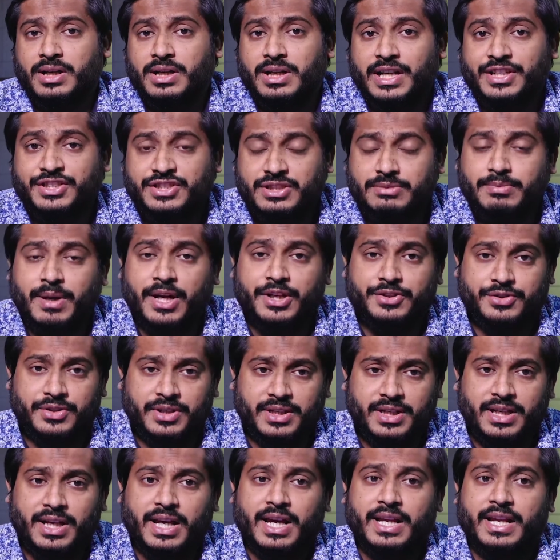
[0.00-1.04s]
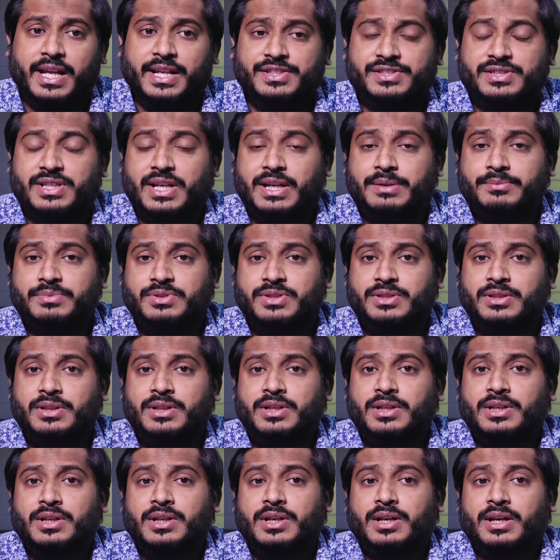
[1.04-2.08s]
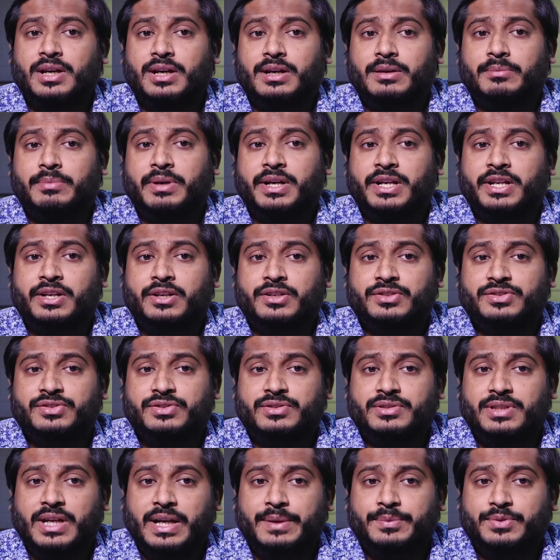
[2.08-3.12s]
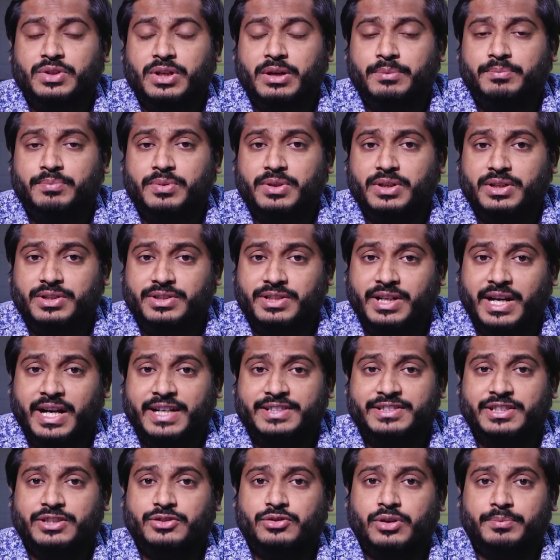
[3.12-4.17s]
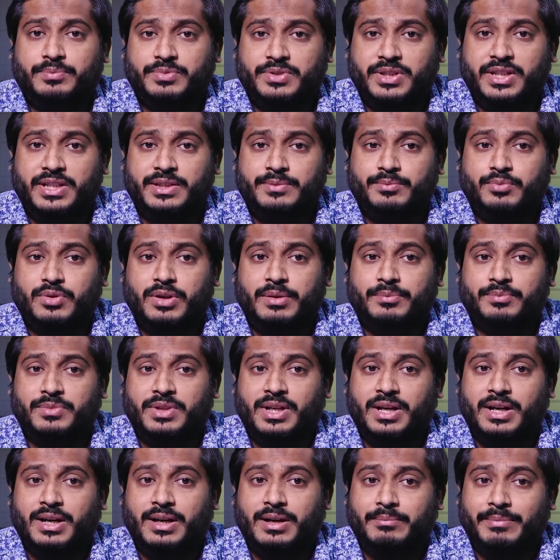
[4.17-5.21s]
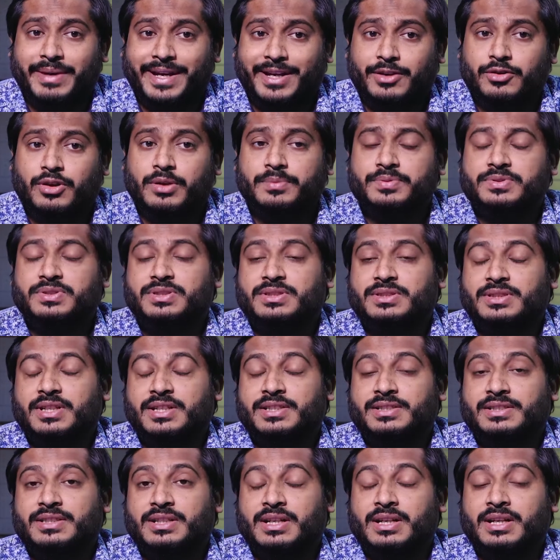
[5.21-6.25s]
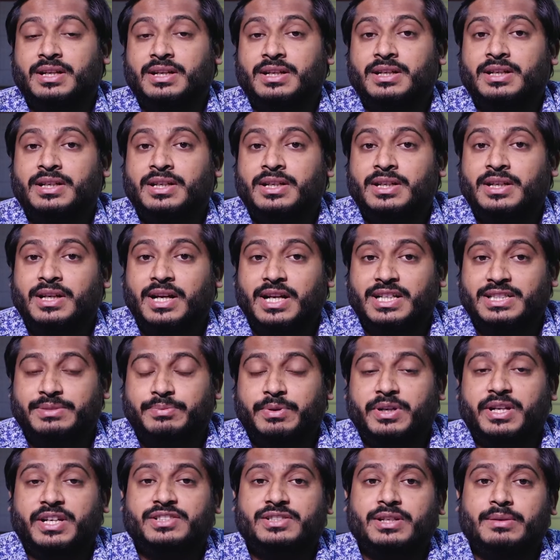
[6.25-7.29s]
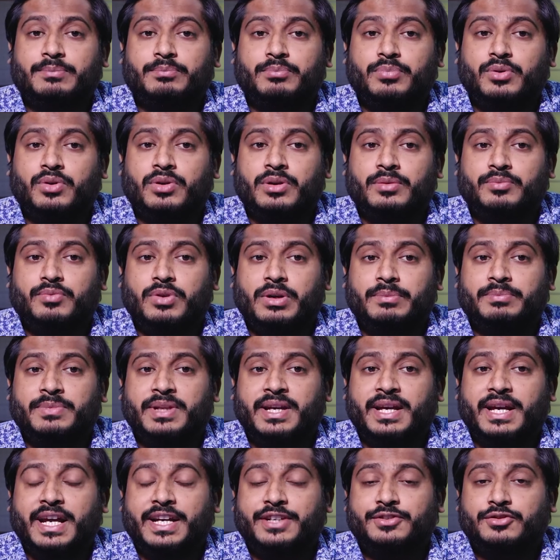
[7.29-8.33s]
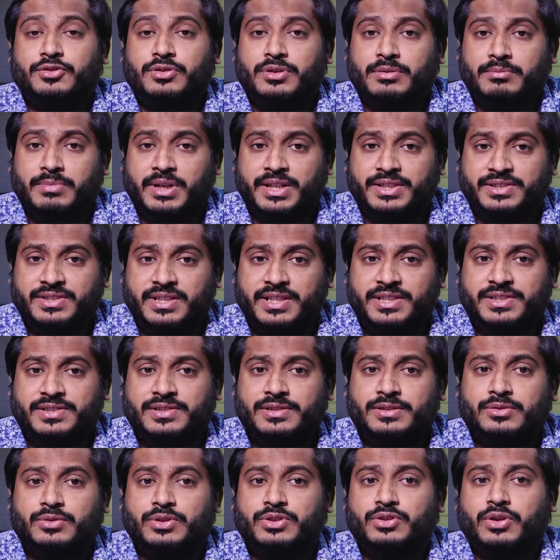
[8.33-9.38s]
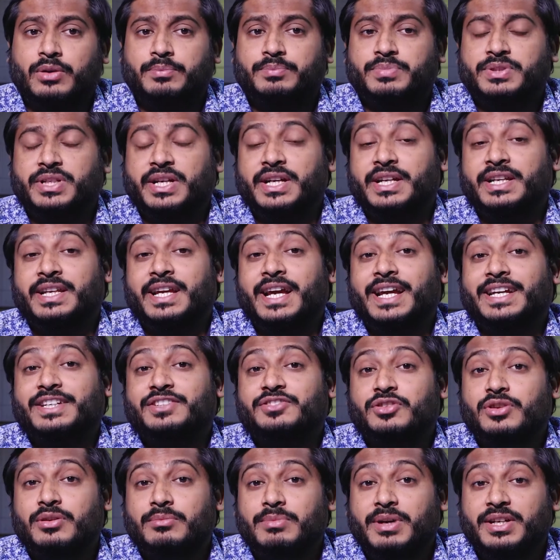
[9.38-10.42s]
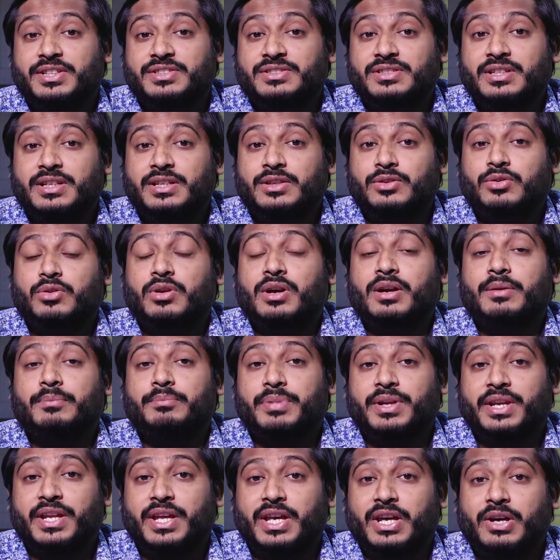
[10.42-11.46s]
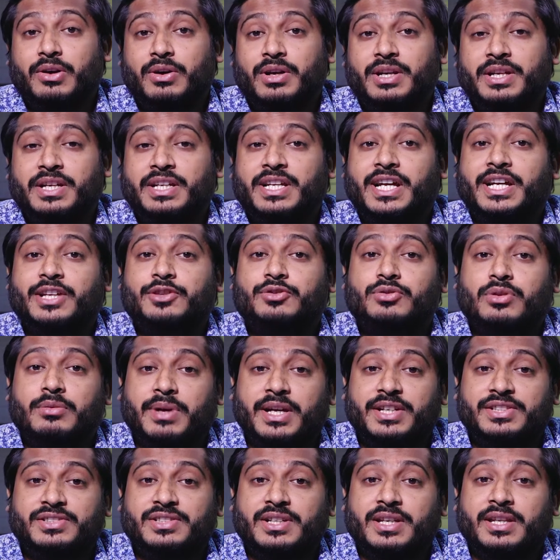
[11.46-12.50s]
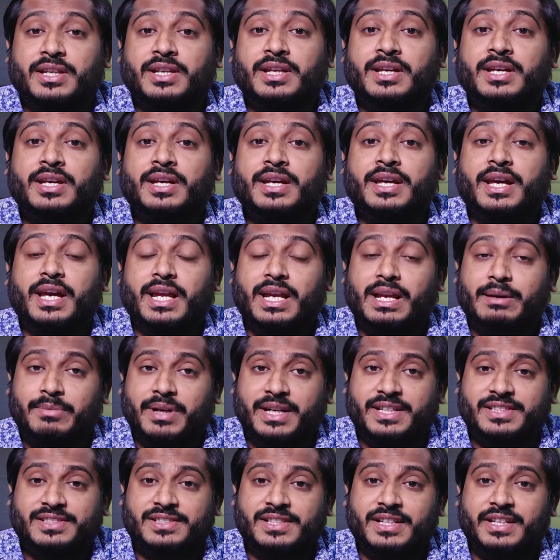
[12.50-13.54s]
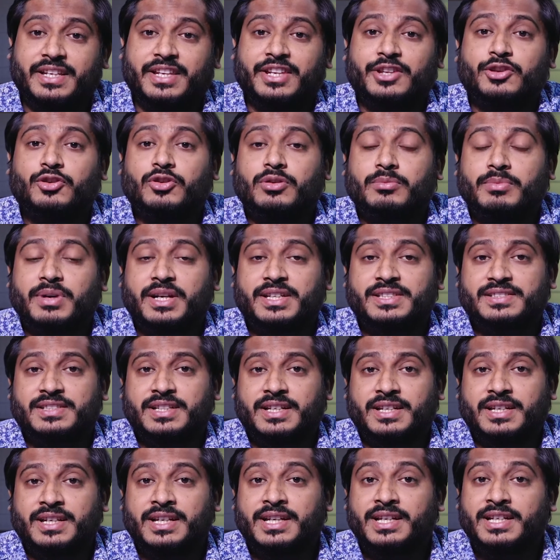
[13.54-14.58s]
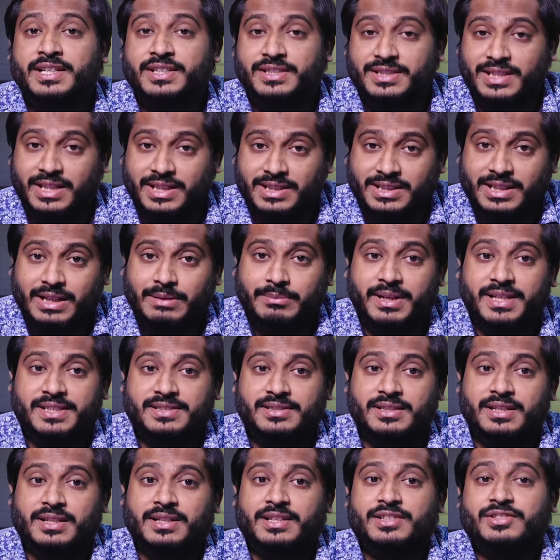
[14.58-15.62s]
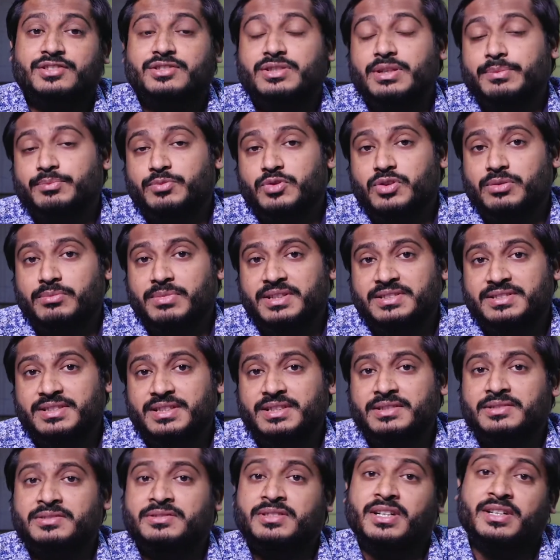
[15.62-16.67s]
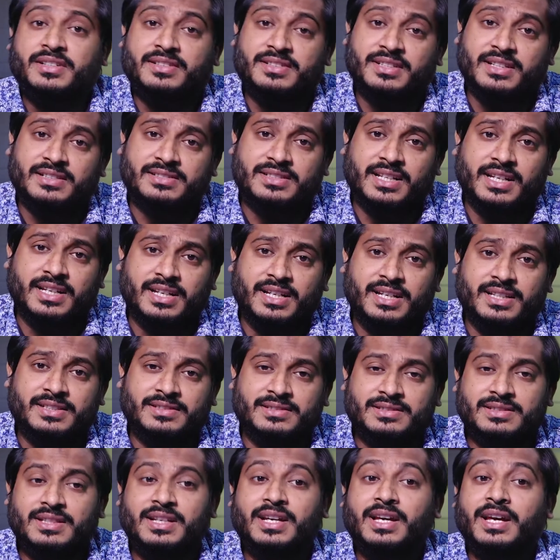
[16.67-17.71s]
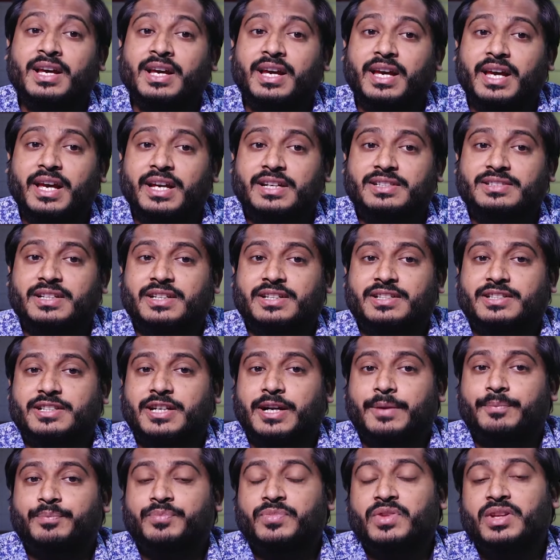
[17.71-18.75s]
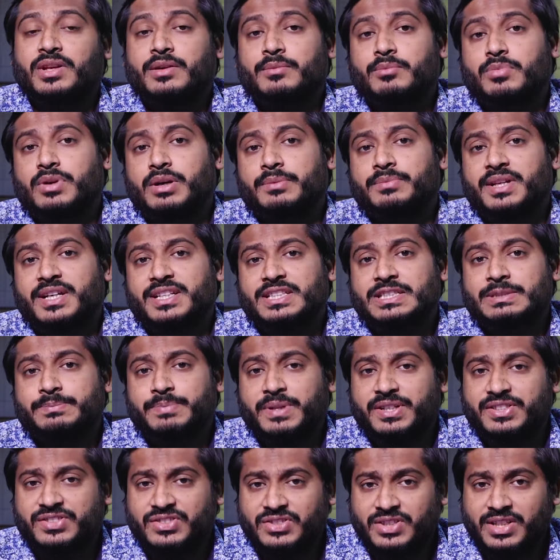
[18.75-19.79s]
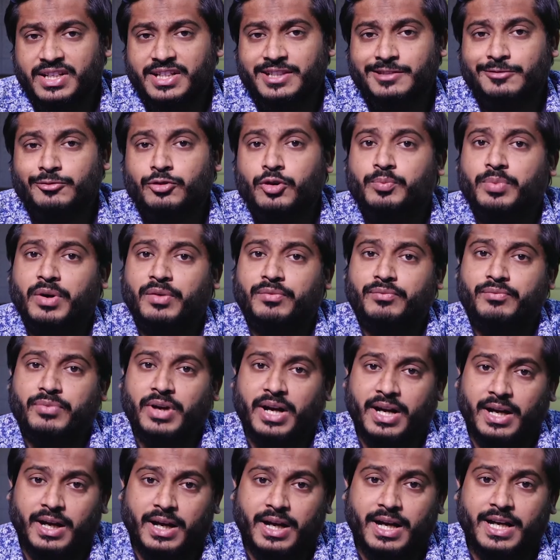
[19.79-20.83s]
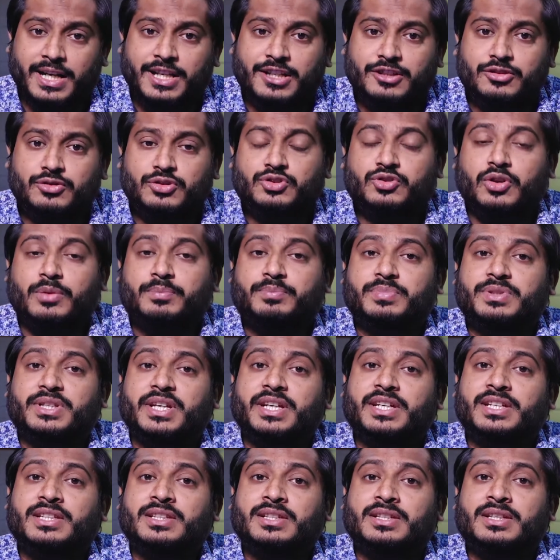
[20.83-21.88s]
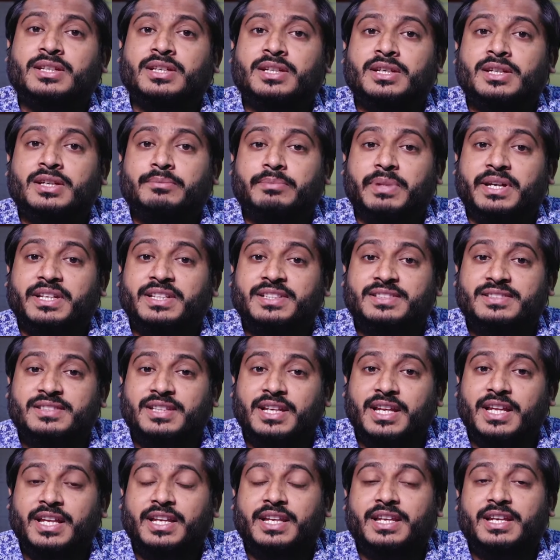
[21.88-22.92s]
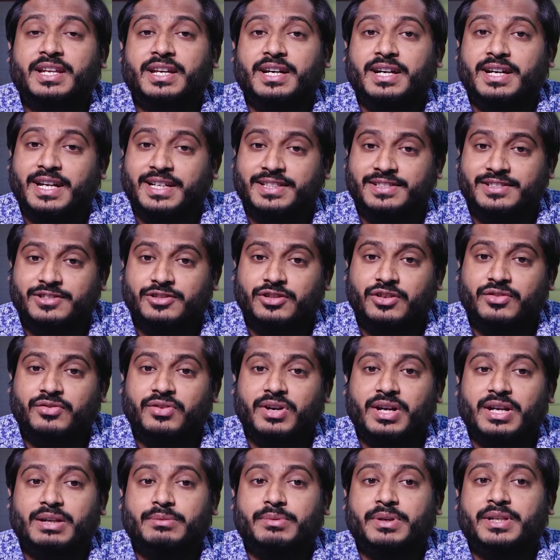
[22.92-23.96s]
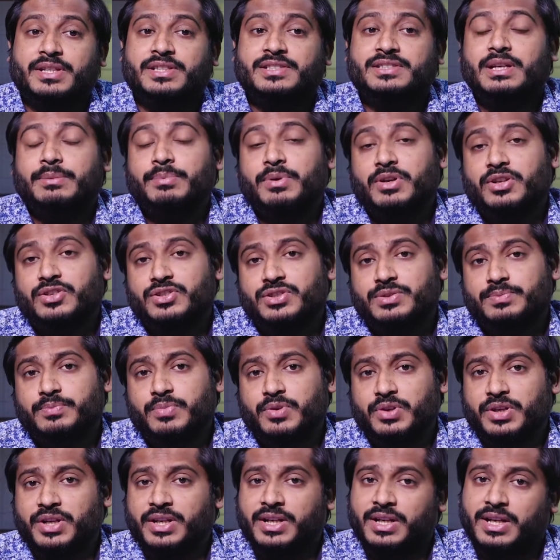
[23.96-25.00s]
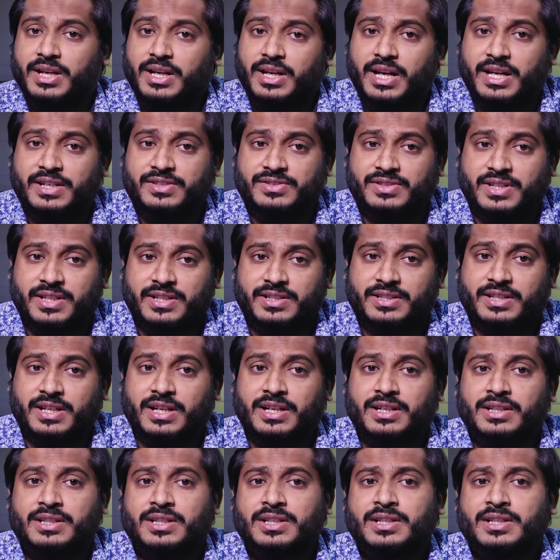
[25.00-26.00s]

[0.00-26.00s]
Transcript: antibiotic and enzymes. Various types of drugs is obtained from the microbes. As for example, from the actinomycetes, we obtain actinomycin, chloramphenicol, erythromycin, kanamycin, neomycin, gentamicin, streptomycin, tetracyclines, etc. From the aspergillate group of fungi, we obtain penicillin, graciofalvin, cephalosporin, etc.